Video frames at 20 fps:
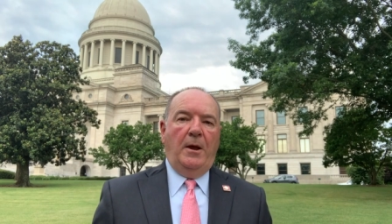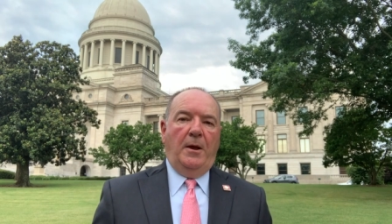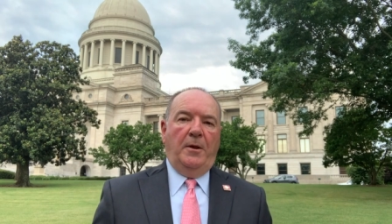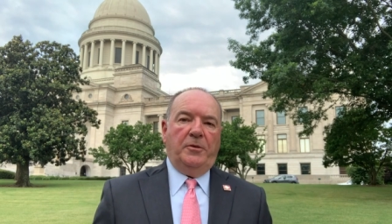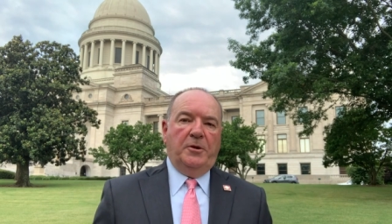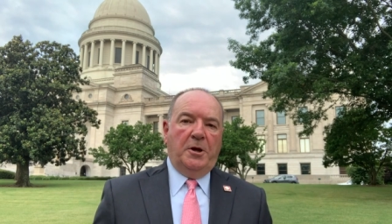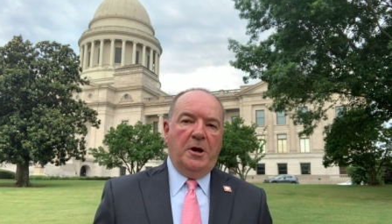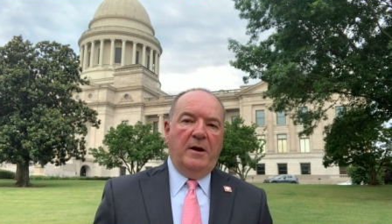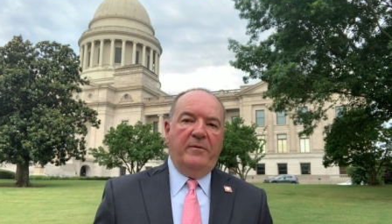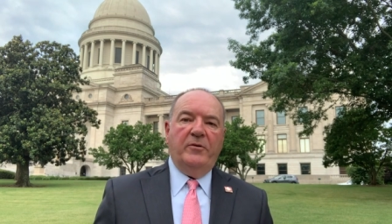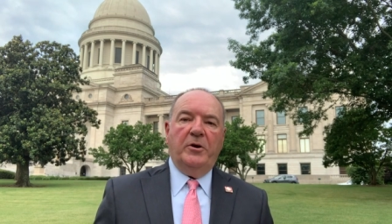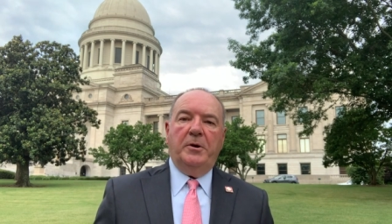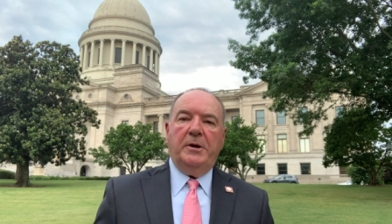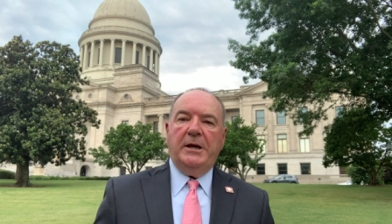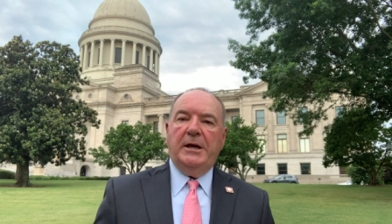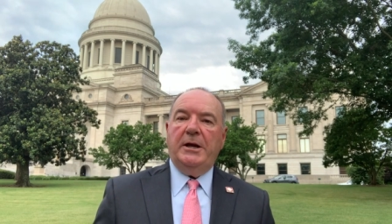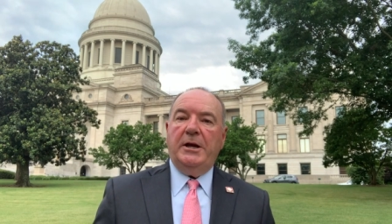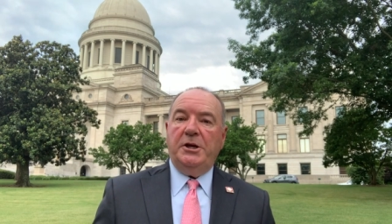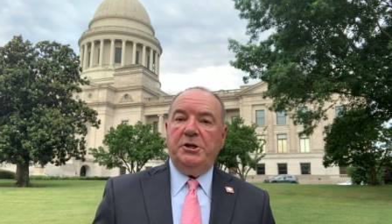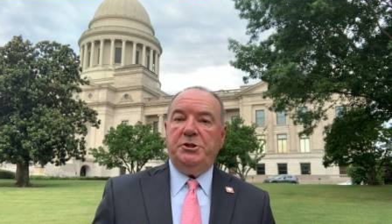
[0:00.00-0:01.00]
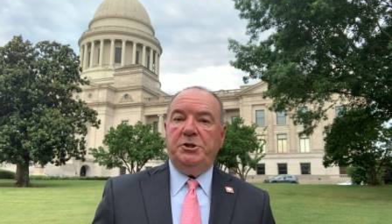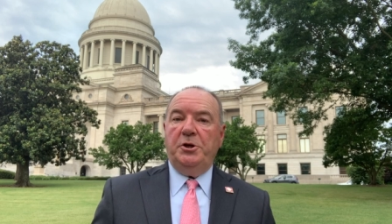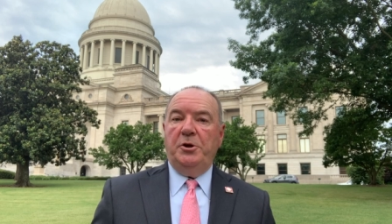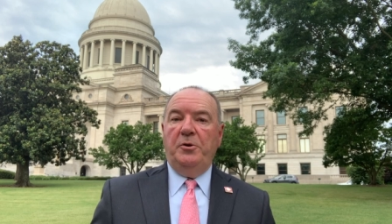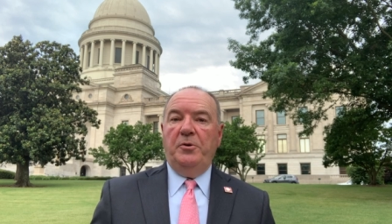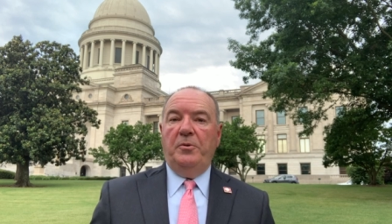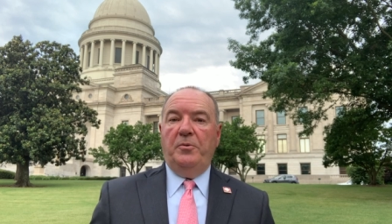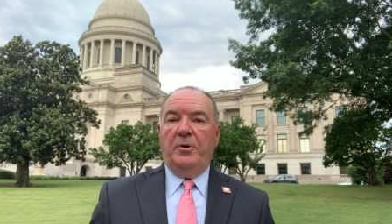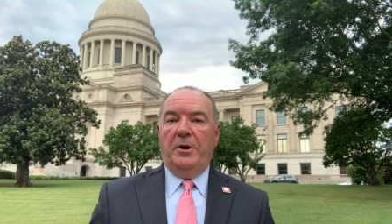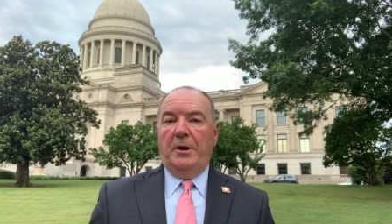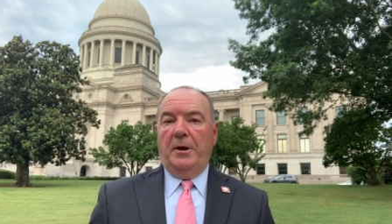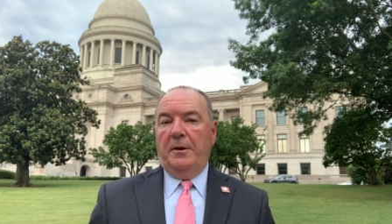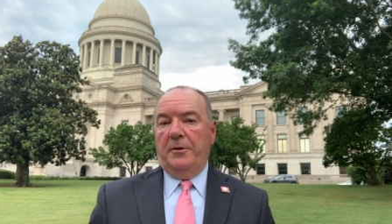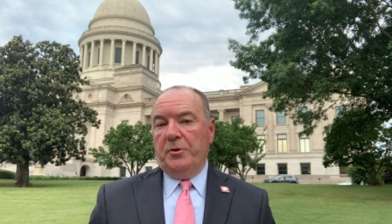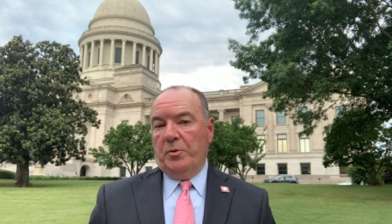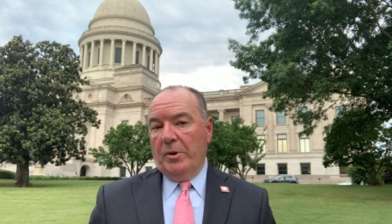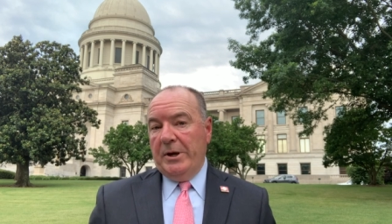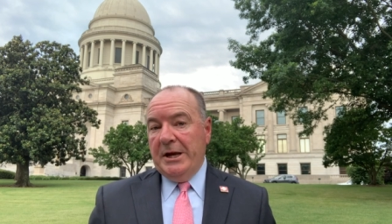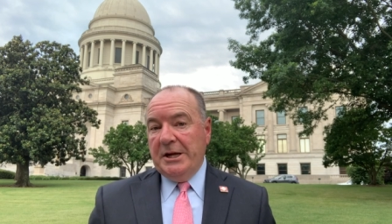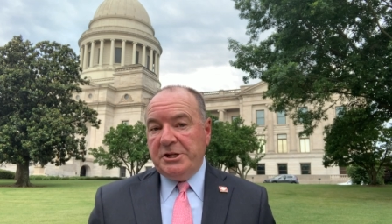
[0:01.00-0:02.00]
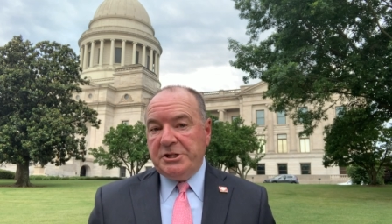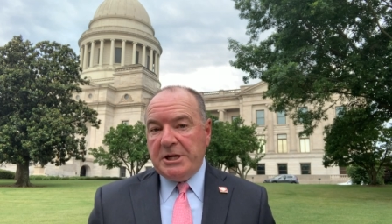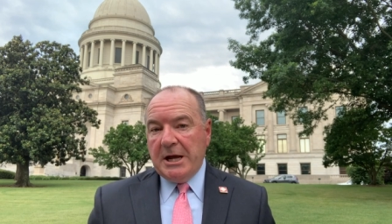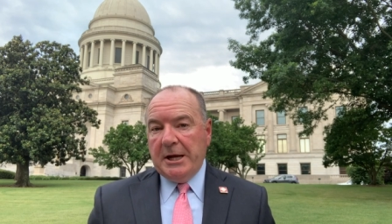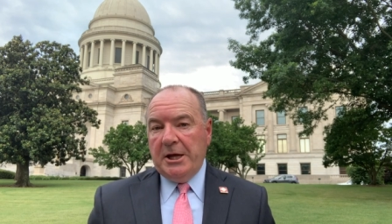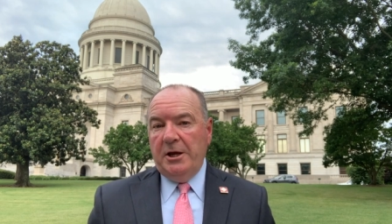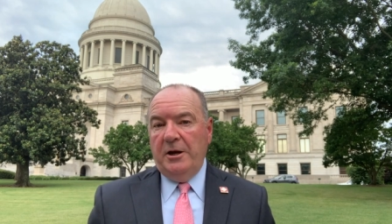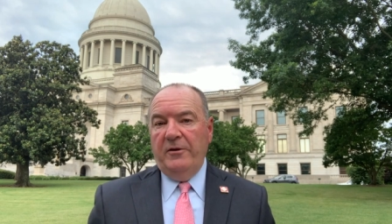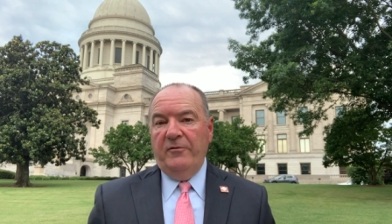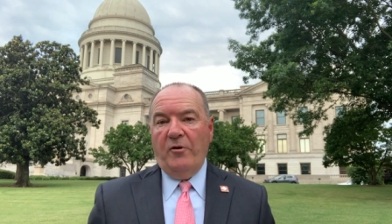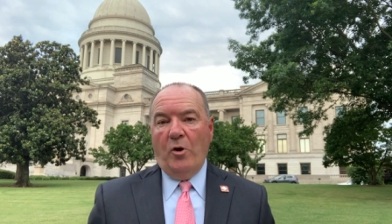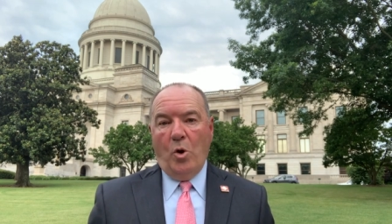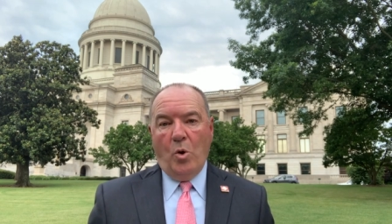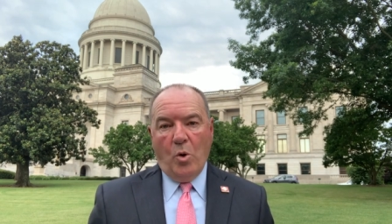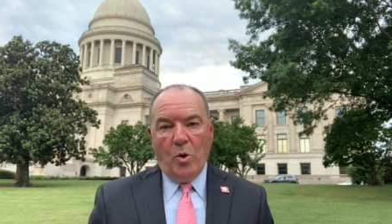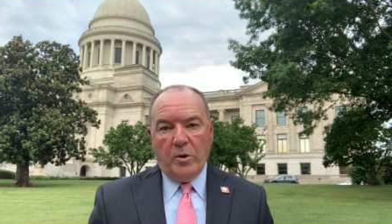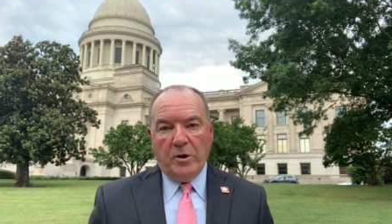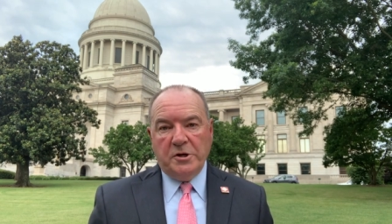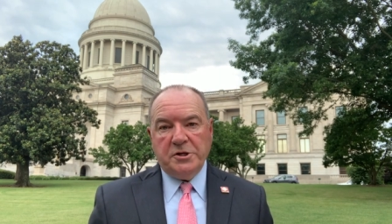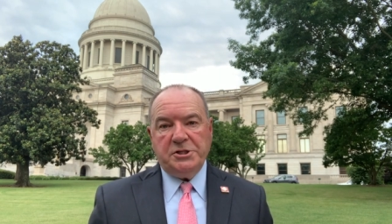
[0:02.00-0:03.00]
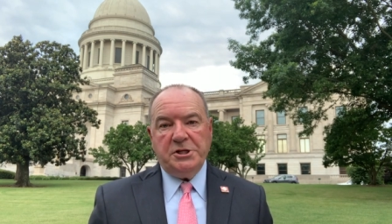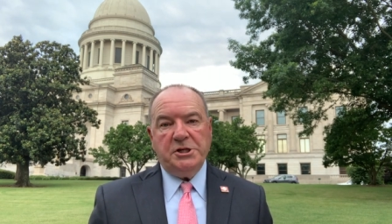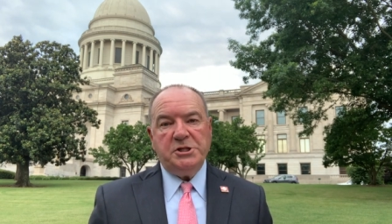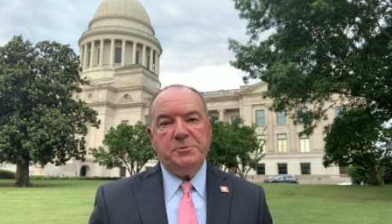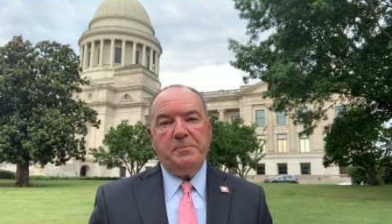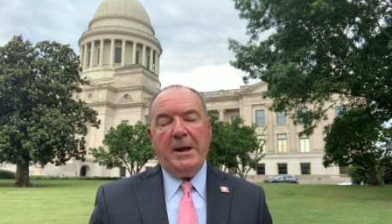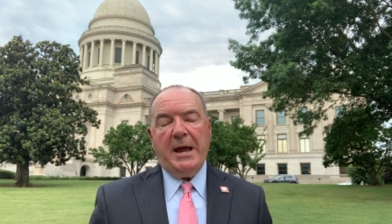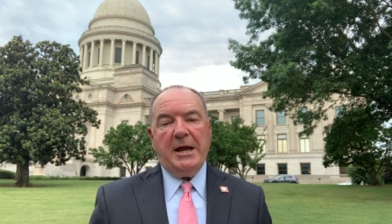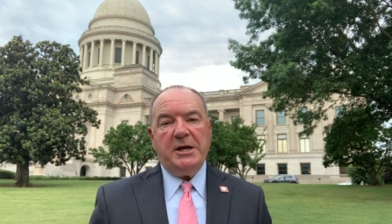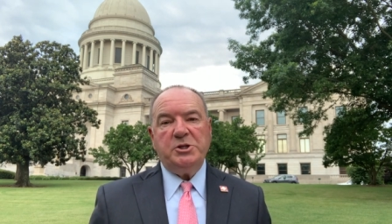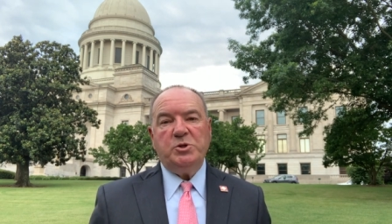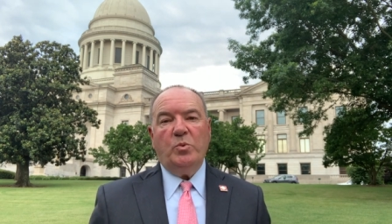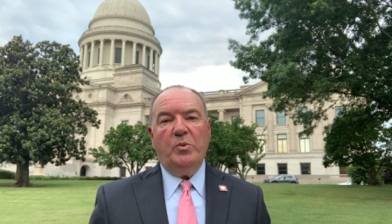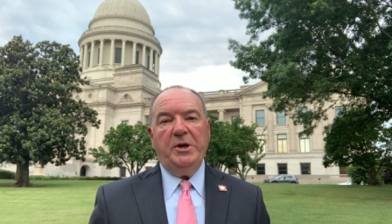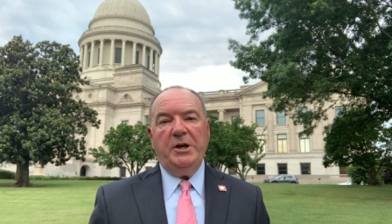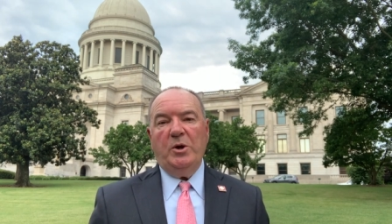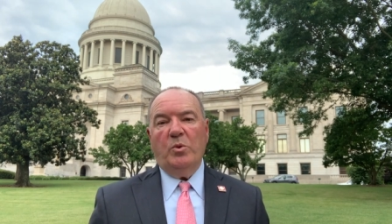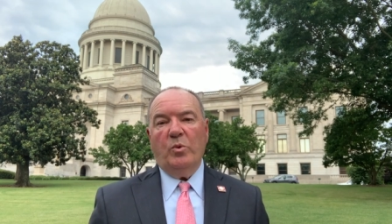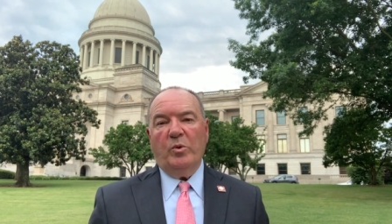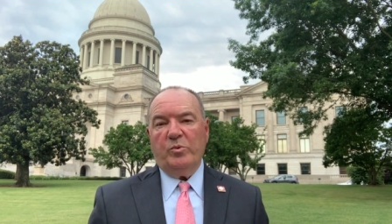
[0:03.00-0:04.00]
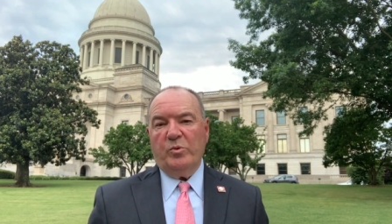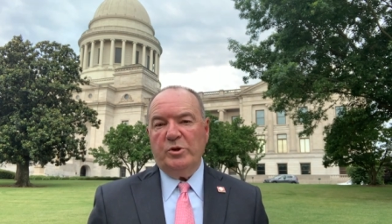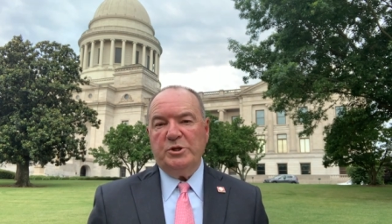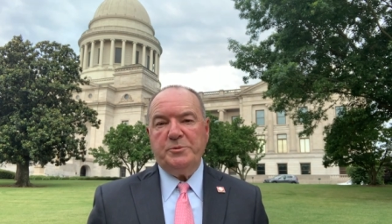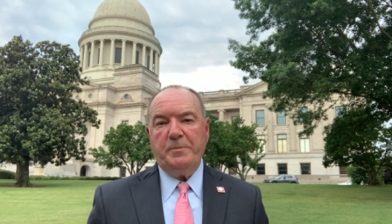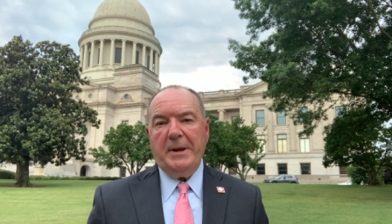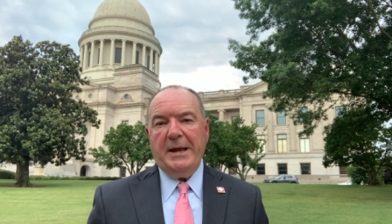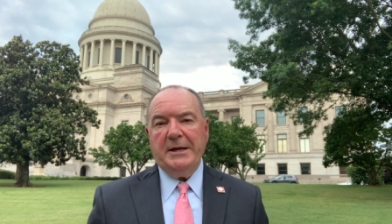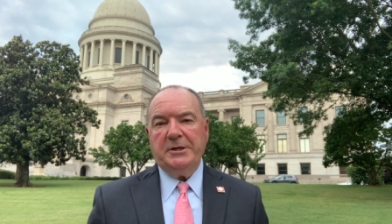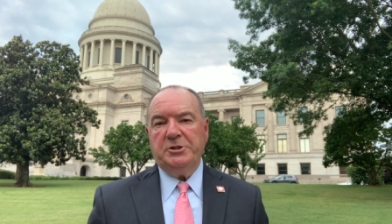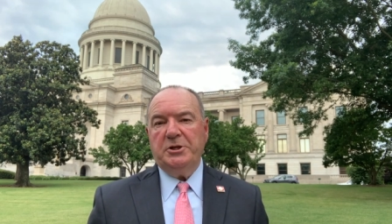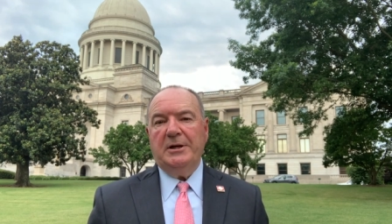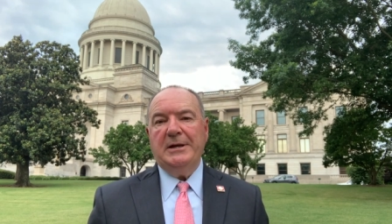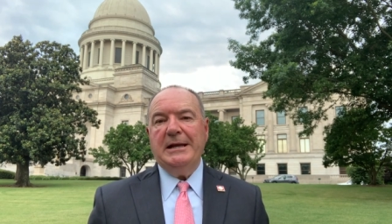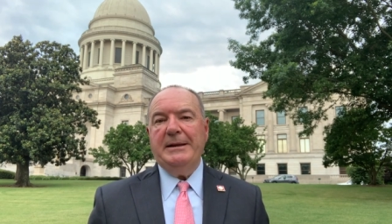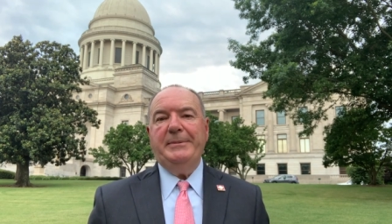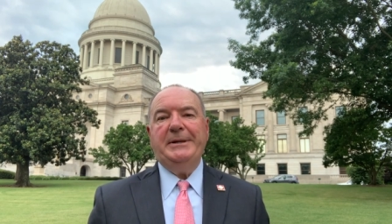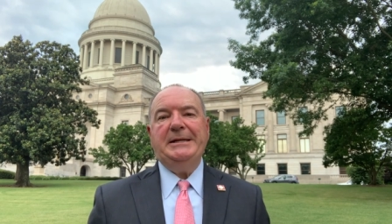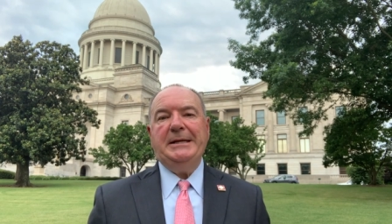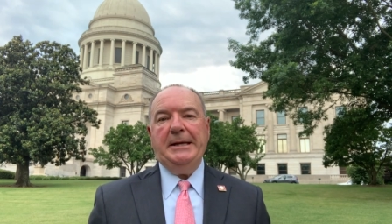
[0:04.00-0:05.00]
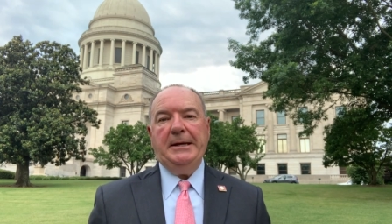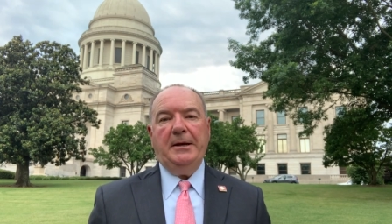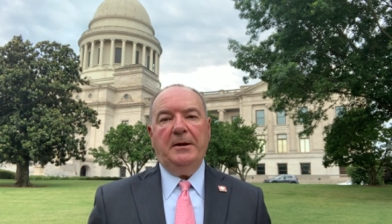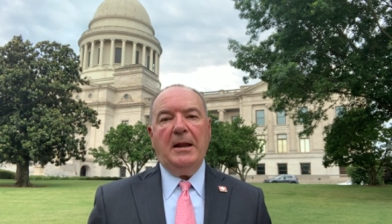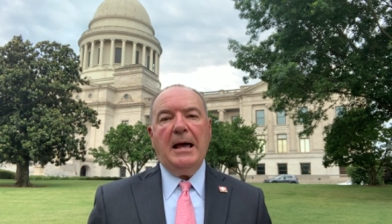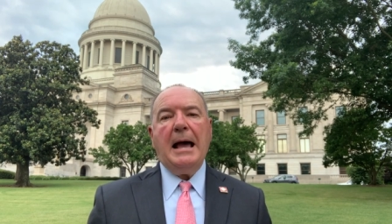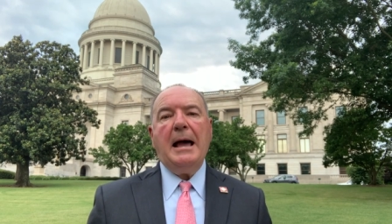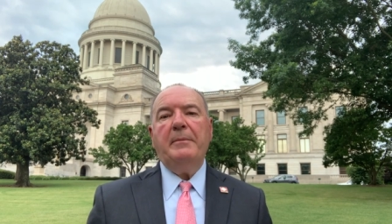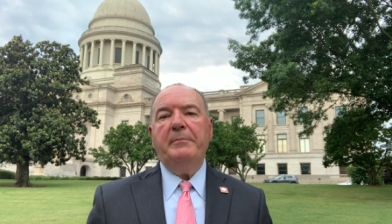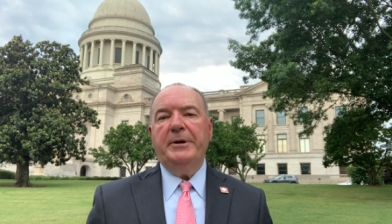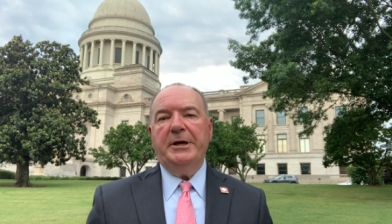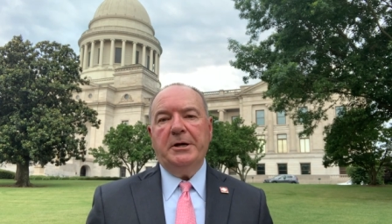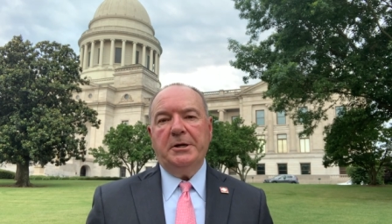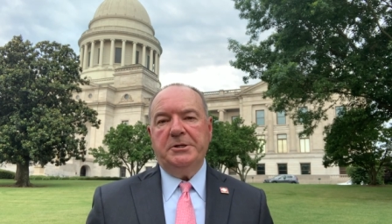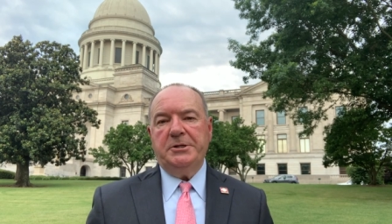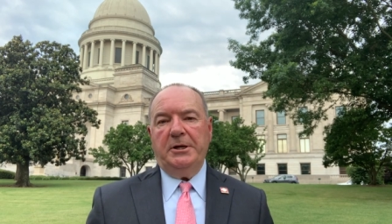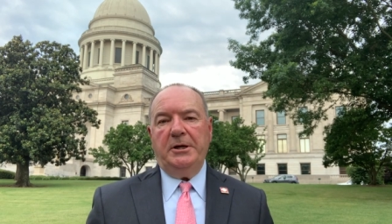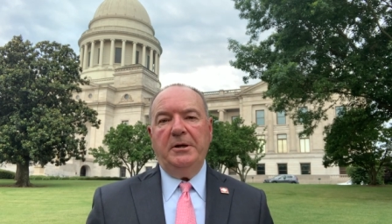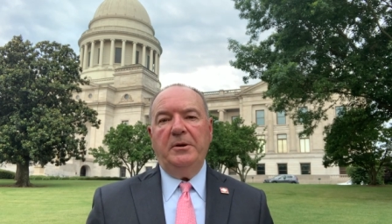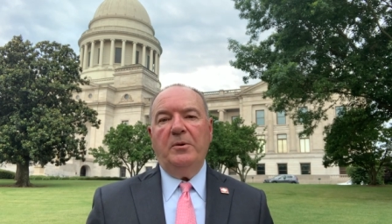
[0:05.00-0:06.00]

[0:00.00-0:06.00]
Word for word: The governor did issue uh, three executive orders this past week with respect to limiting liability